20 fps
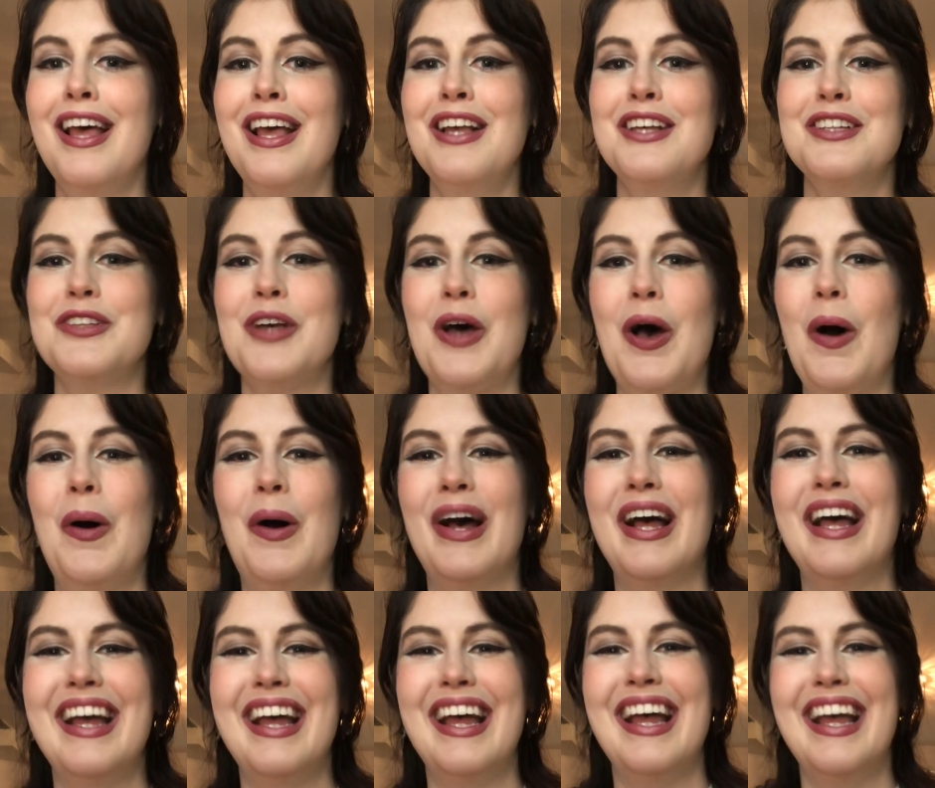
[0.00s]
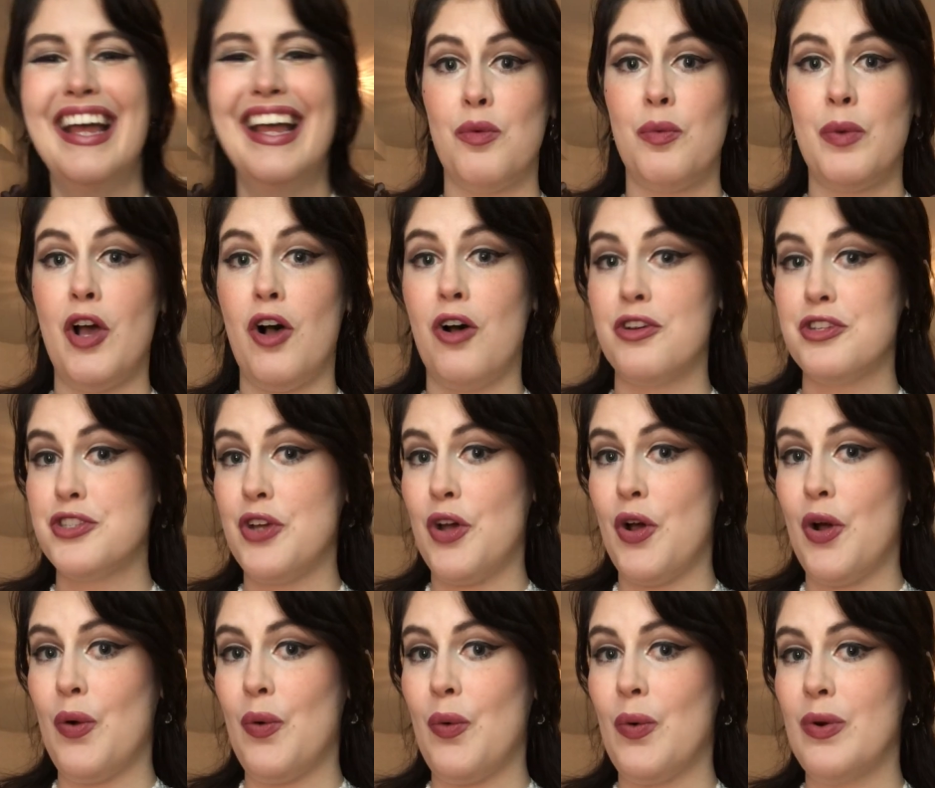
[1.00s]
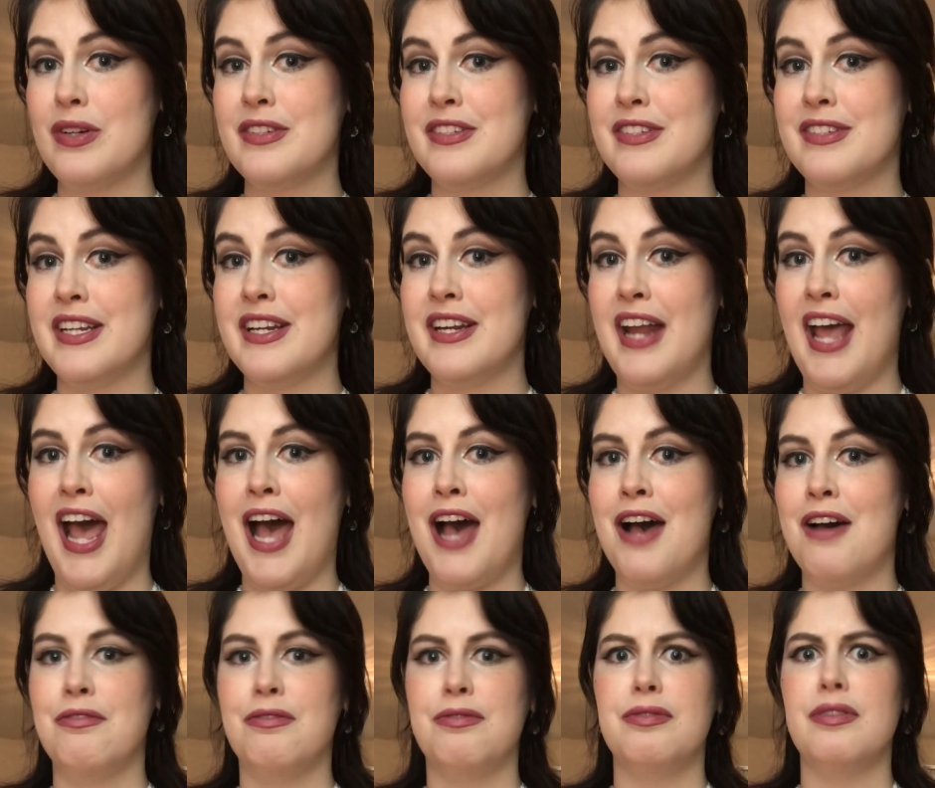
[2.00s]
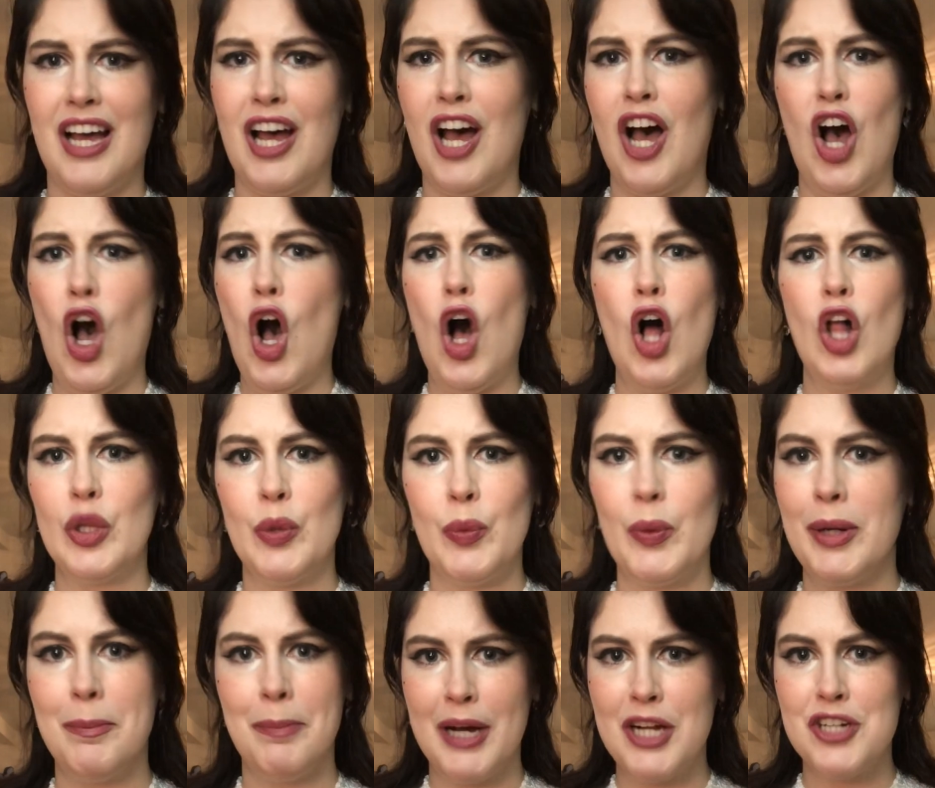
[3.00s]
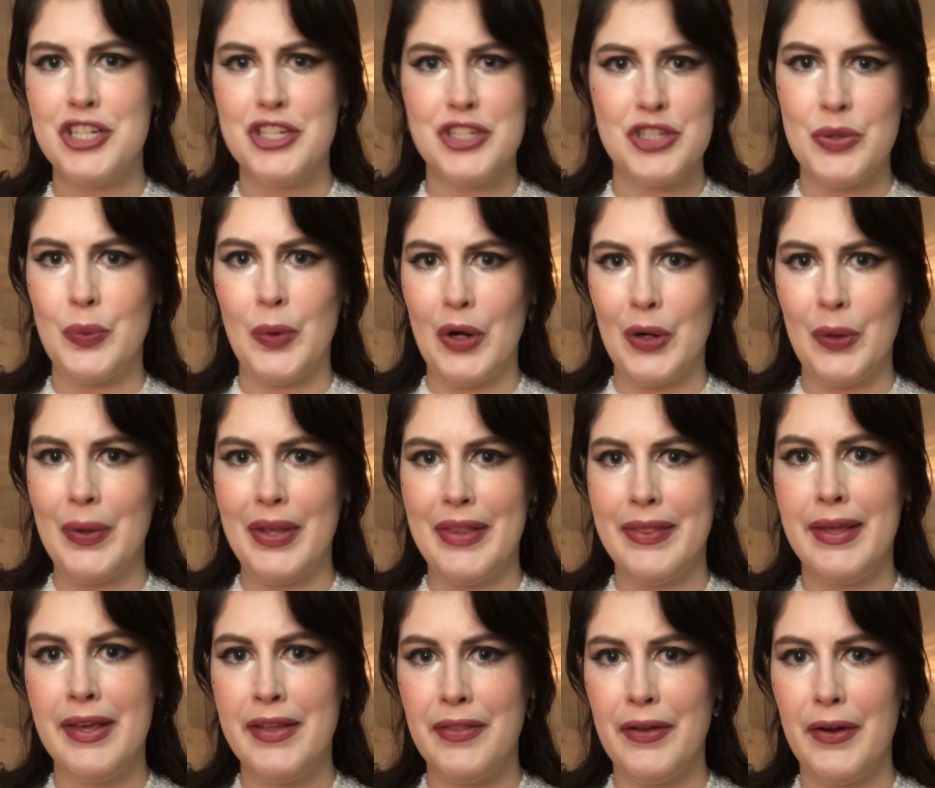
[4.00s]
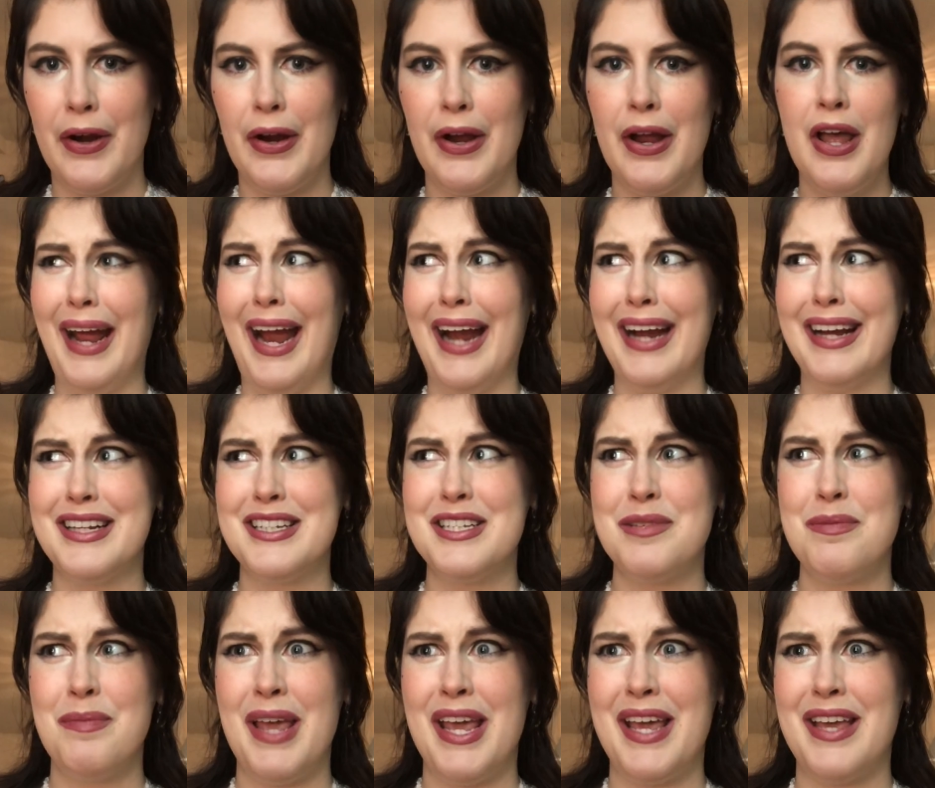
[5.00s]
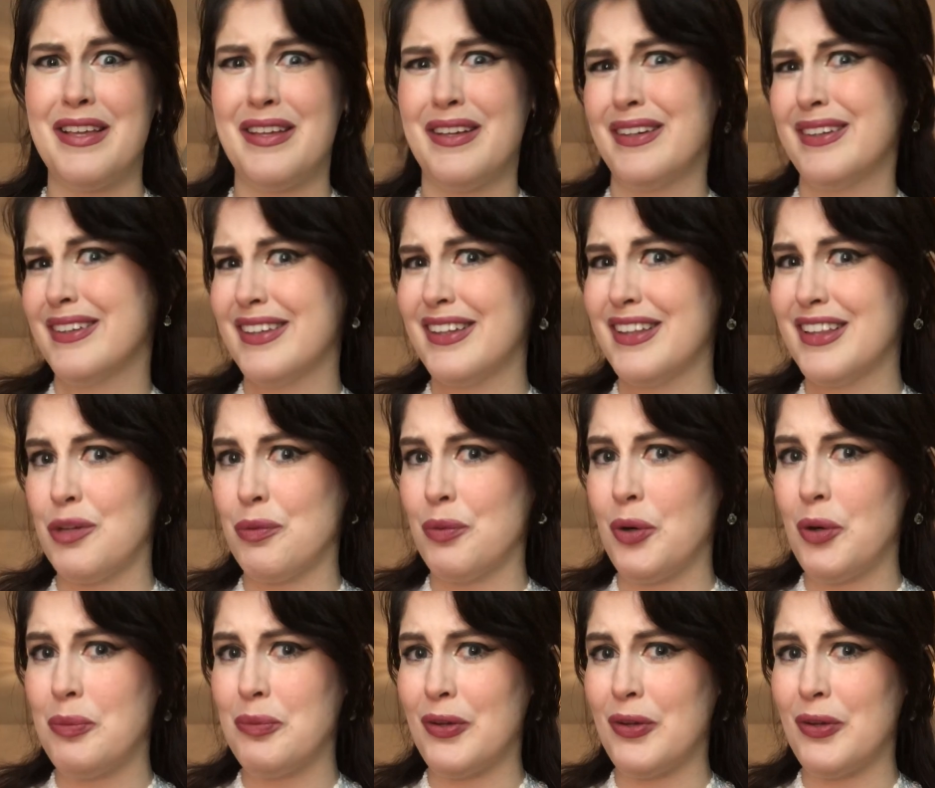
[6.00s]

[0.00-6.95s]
So we also didn't have a Hollywood budget to work with either. I need to make the room